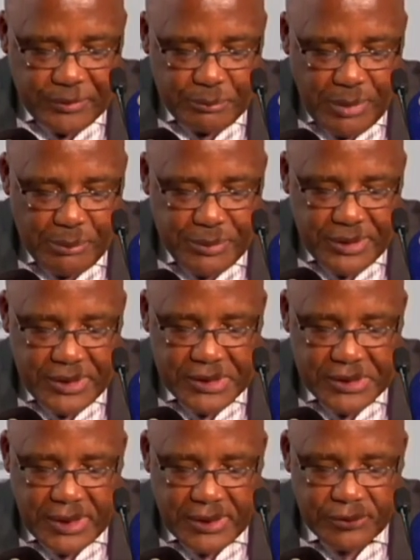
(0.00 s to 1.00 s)
Zimbabwean
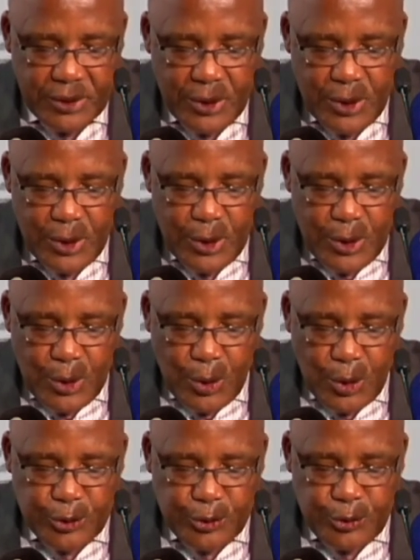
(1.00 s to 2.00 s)
nationals
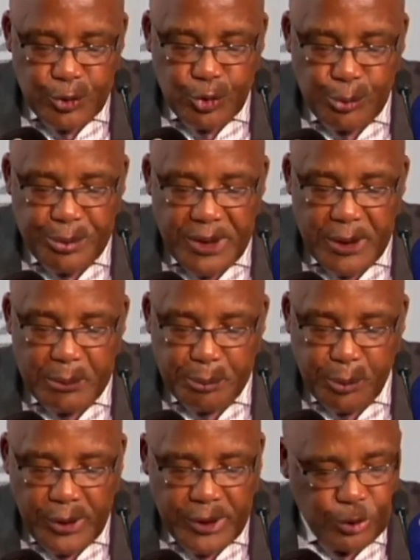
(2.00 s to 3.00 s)
continue to be
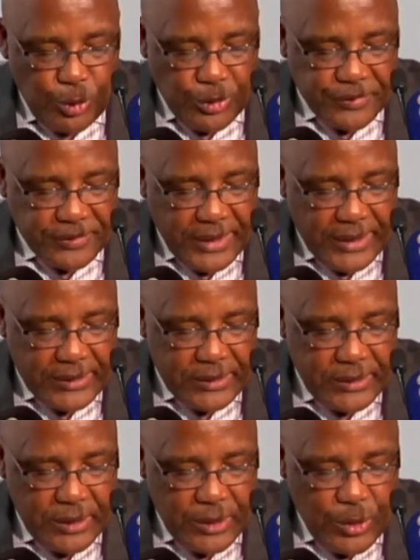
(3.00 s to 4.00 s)
employed or
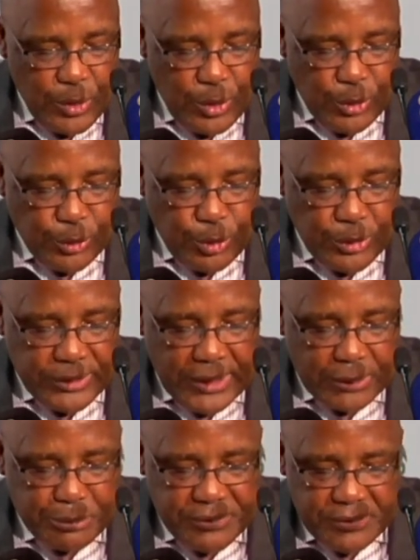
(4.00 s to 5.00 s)
study or
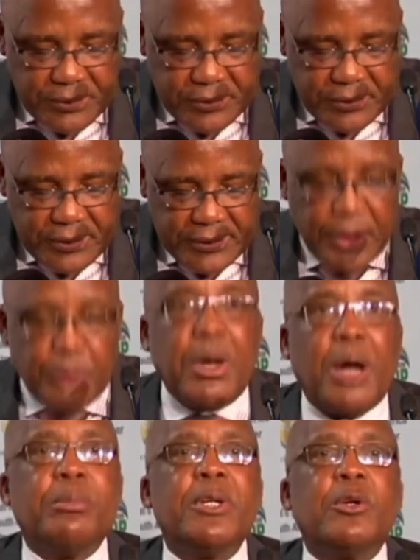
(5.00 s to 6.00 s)
conduct business in the
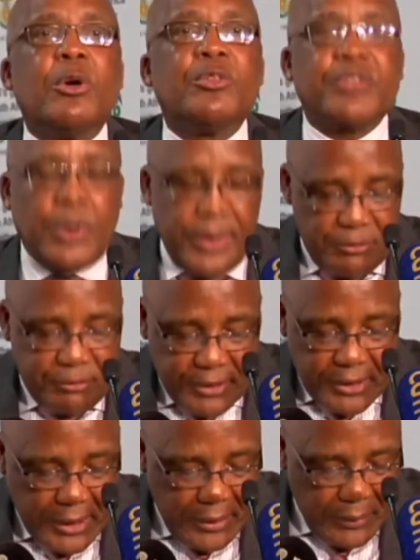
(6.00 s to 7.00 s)
Republic of South
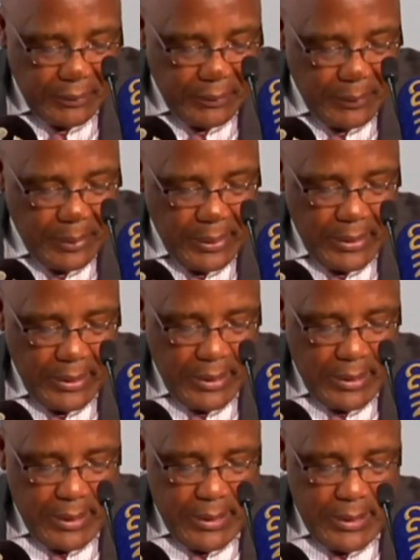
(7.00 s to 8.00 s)
Africa.
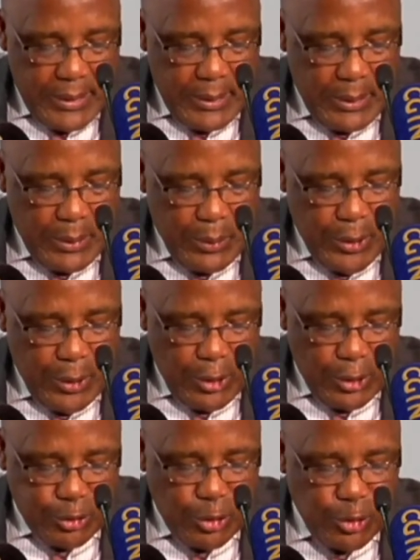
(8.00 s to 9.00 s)
We
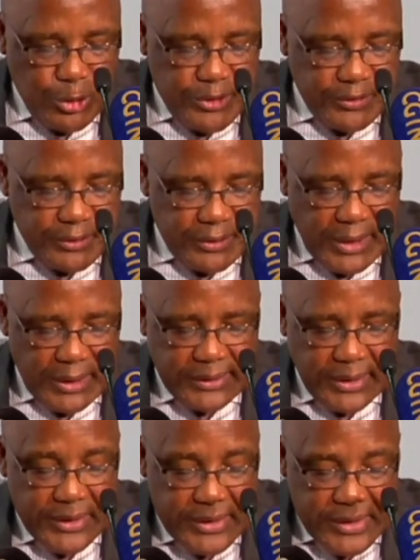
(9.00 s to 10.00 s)
also noticing that
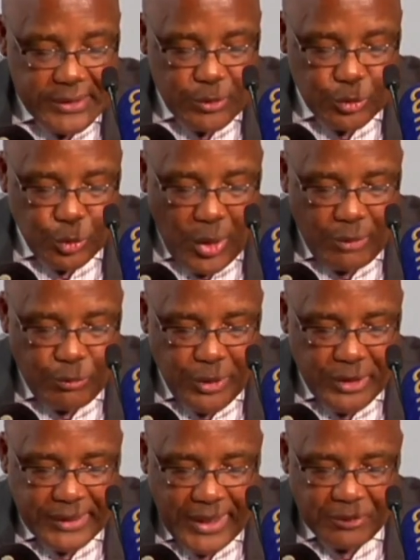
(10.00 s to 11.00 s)
the need to
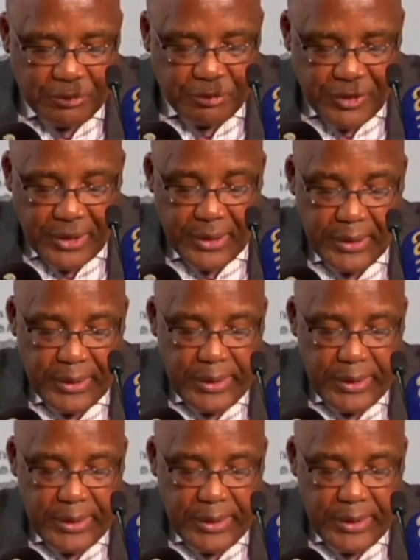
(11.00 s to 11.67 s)
avoid unfair